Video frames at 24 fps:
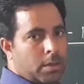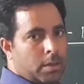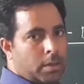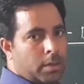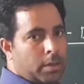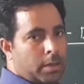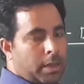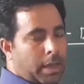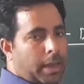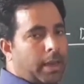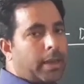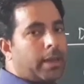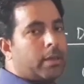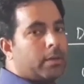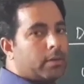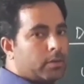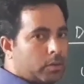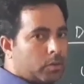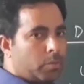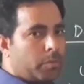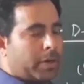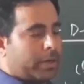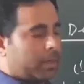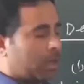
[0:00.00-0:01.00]
And you
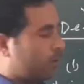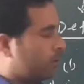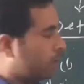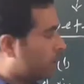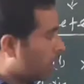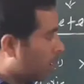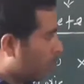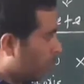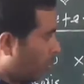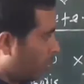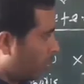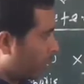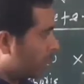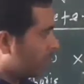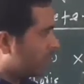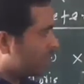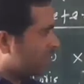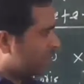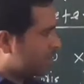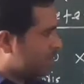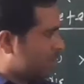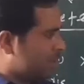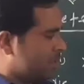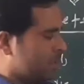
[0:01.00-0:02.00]
might have heard about it. This
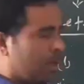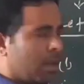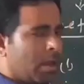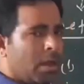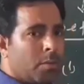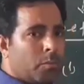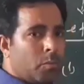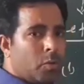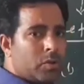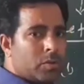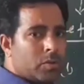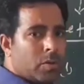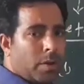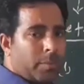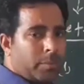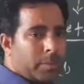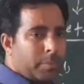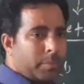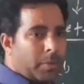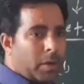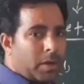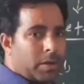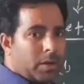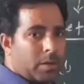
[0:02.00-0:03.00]
is most of the part
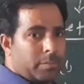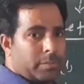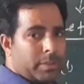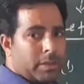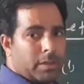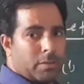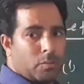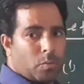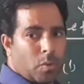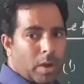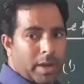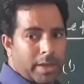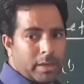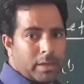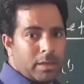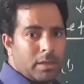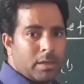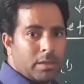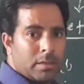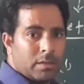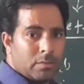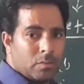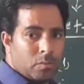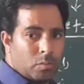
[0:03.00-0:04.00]
of the
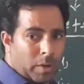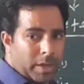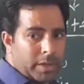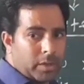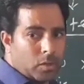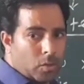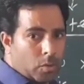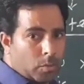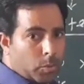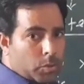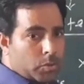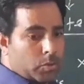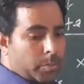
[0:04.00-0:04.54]
Y chromosome.